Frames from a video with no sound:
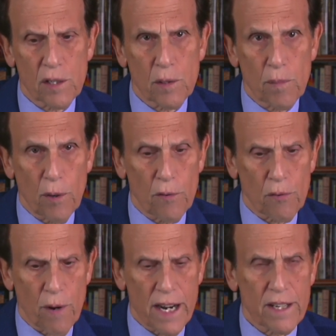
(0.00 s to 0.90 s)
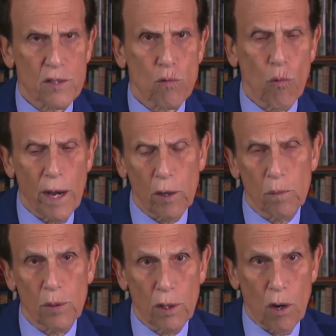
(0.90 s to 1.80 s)
the birth rate is well
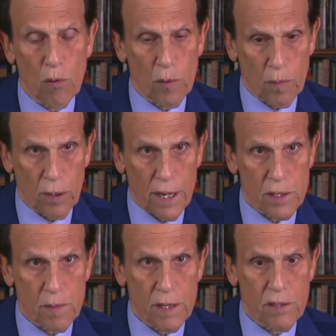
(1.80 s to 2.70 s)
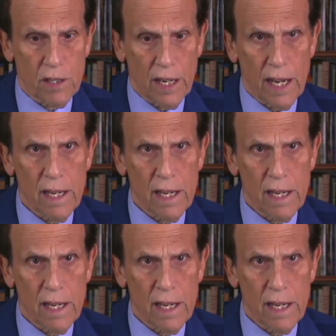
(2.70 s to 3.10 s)
below replacement today,